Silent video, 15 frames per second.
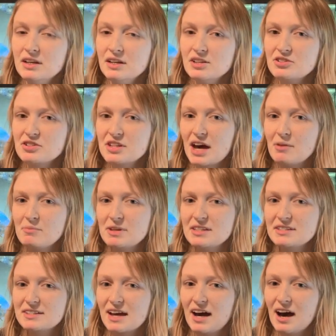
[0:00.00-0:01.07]
So that
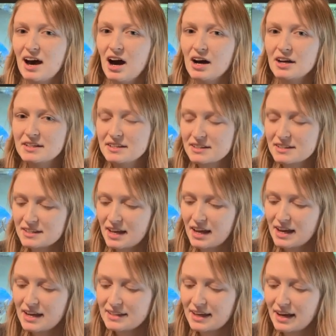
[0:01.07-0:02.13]
means that I can
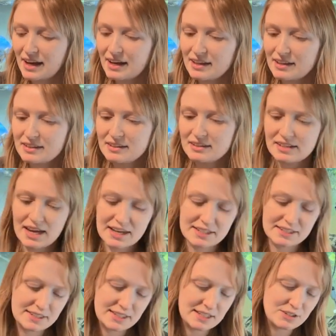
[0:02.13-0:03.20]
say that yes,
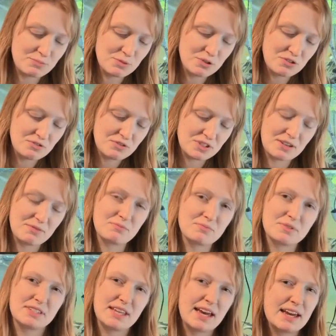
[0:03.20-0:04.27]
these
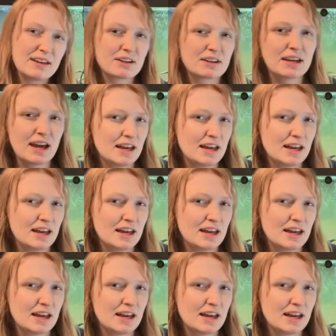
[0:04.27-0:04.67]
museums, they're